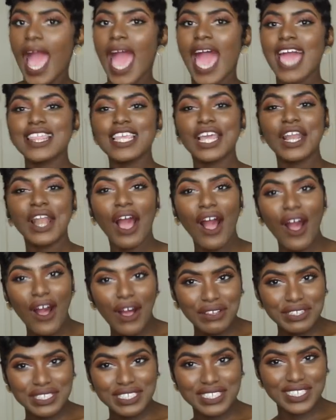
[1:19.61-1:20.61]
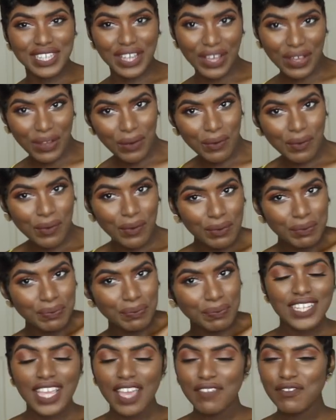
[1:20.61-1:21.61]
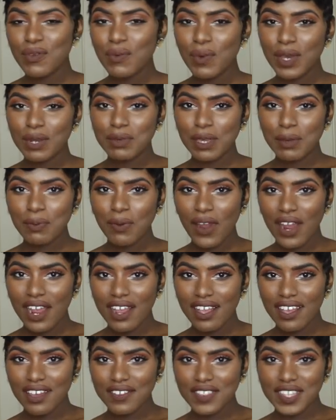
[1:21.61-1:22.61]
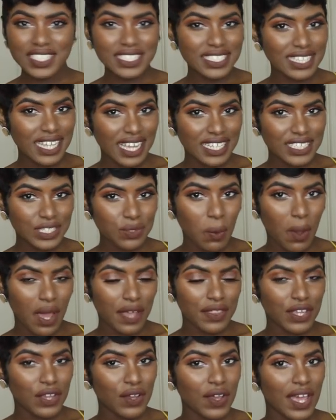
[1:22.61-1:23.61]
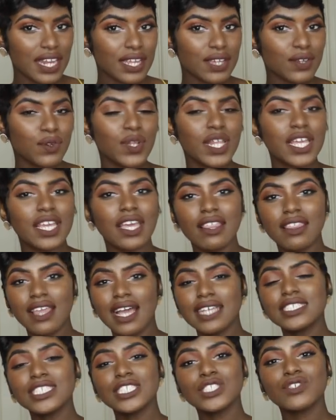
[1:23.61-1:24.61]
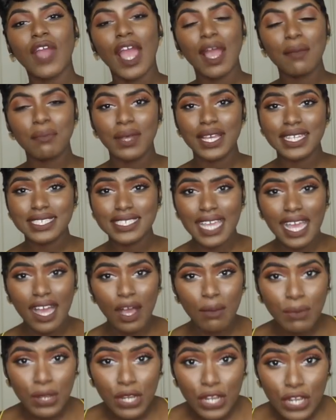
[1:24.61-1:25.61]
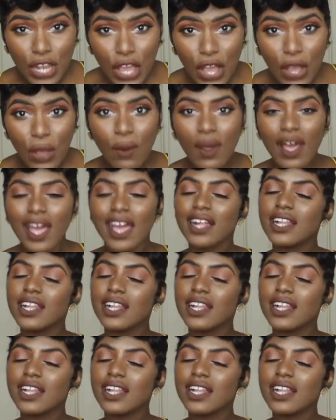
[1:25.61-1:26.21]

And then also, if you wanna be a part of the design squad, then go ahead and click that subscribe button button down below.